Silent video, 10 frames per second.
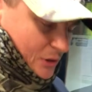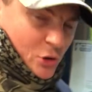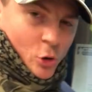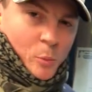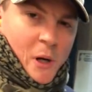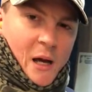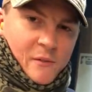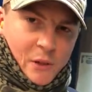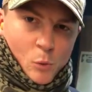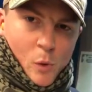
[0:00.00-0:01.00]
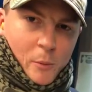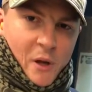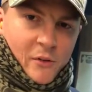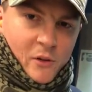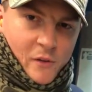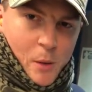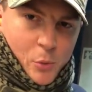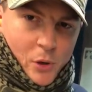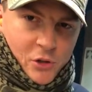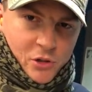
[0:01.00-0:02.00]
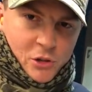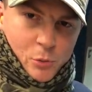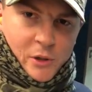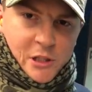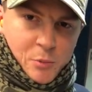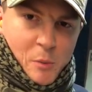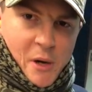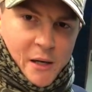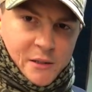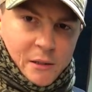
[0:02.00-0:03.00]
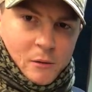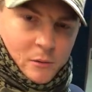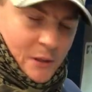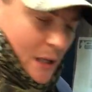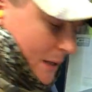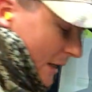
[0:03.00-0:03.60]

pistol by having one method of operation to release my magazine. Okay,